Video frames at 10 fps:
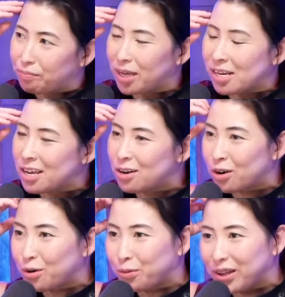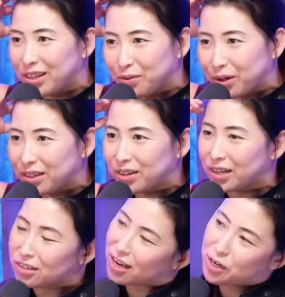meat eater with
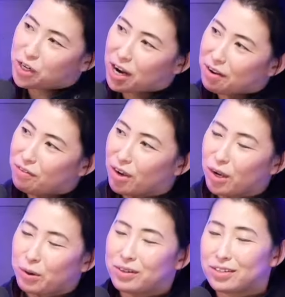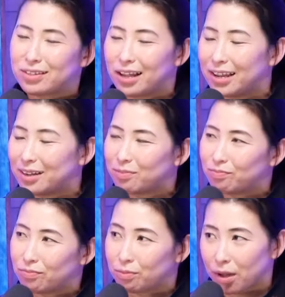a side shave, which is like
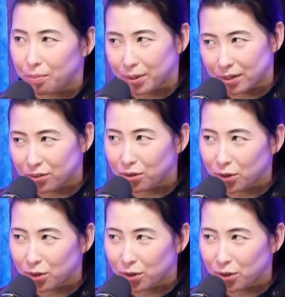a big